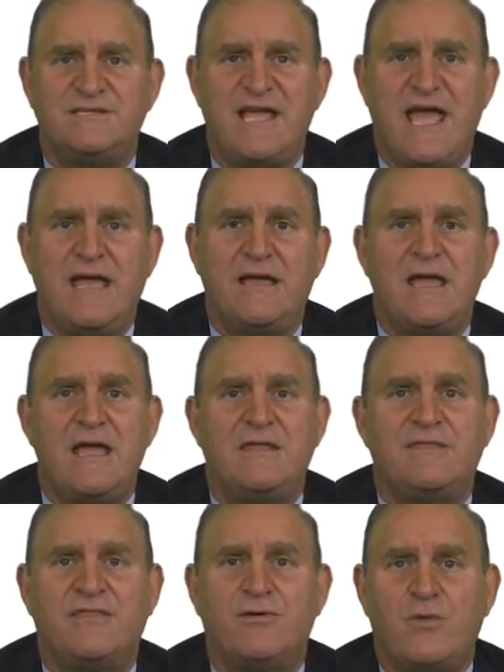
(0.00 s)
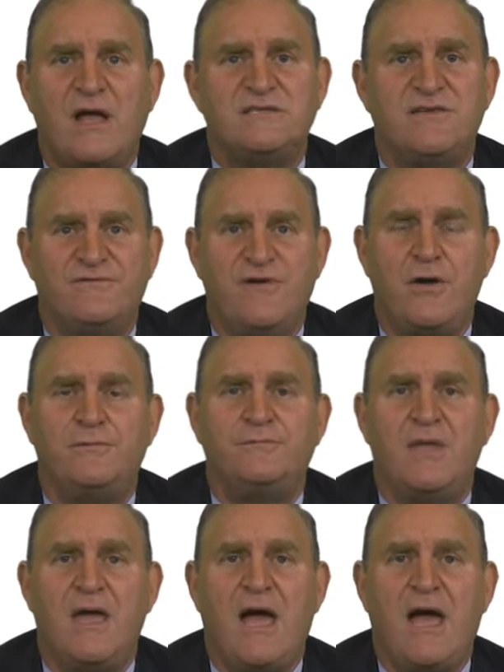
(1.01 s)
saying that the right to vote